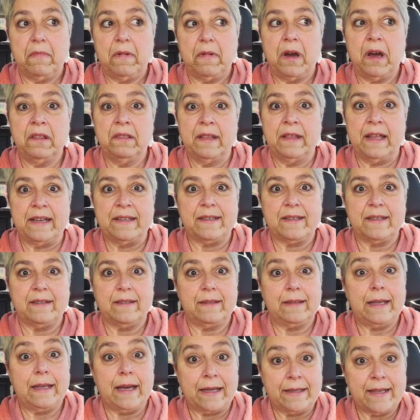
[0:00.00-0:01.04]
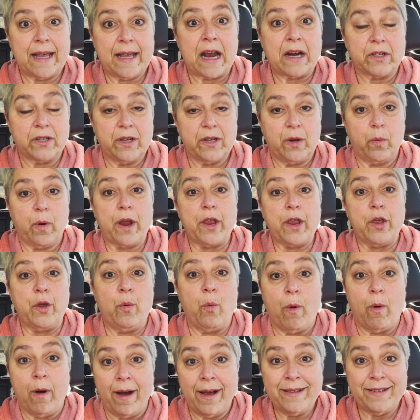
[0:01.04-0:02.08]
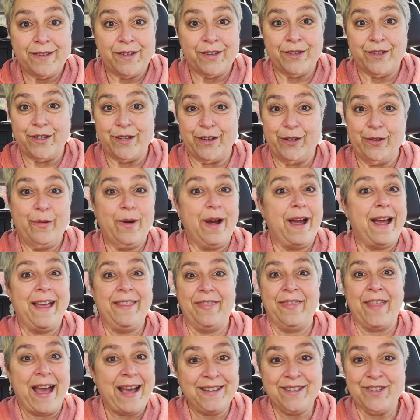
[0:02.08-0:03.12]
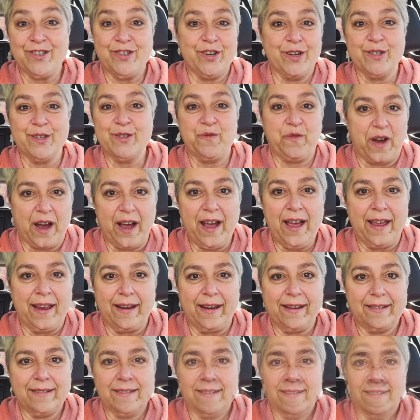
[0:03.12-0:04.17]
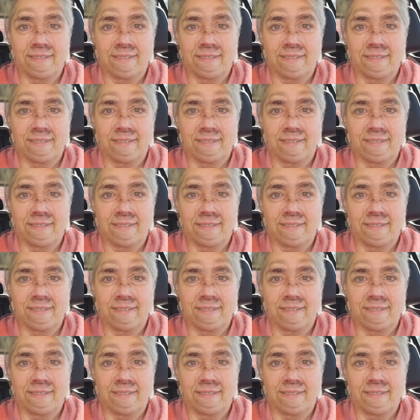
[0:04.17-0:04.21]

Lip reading: unless that's actually what you want to do, and that's just fine.